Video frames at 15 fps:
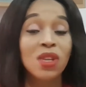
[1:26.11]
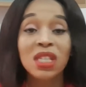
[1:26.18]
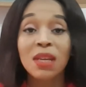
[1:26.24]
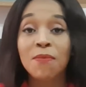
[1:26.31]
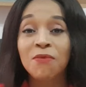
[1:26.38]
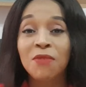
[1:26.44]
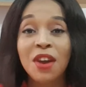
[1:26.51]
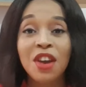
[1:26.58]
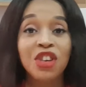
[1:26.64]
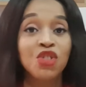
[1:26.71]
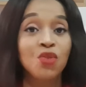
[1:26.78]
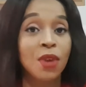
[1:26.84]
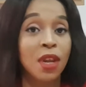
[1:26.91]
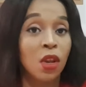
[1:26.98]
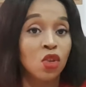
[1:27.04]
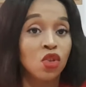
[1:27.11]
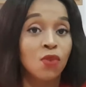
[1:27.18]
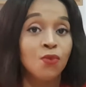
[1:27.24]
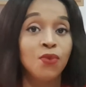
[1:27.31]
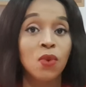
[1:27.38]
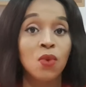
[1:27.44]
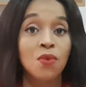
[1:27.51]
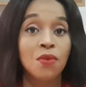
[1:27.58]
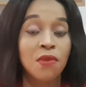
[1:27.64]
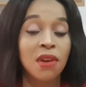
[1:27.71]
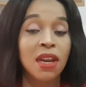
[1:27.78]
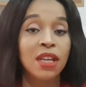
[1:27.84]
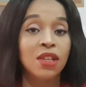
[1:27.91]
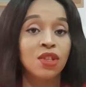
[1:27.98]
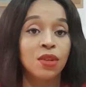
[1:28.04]
which I'm very sure a lot of you will
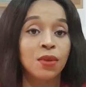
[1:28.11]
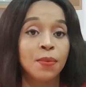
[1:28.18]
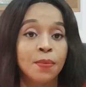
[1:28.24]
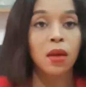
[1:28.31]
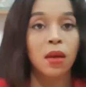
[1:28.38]
relate to.